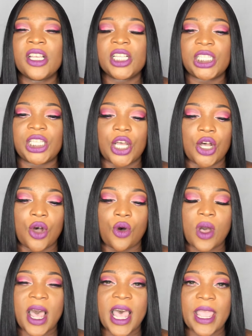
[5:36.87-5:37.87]

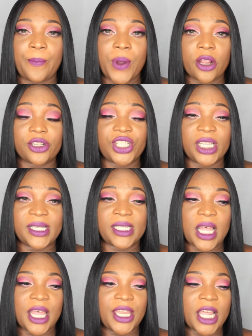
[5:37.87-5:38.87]
So I
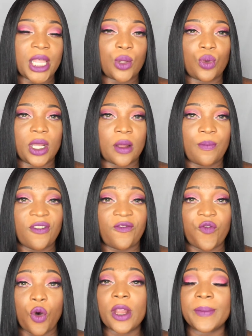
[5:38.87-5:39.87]
purchased another one, a
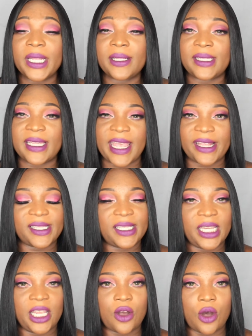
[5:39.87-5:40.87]
performance
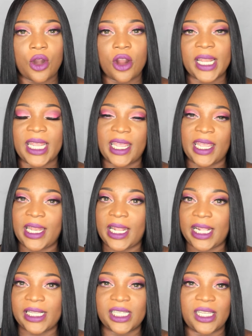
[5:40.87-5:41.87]
SD card, and
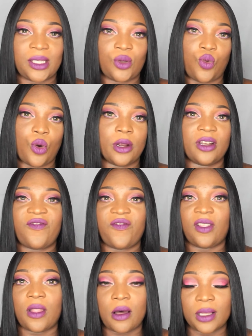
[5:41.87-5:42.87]
it just worked
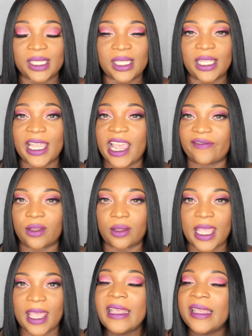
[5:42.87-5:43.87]
flawlessly after
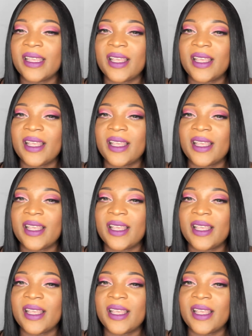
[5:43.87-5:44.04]
that.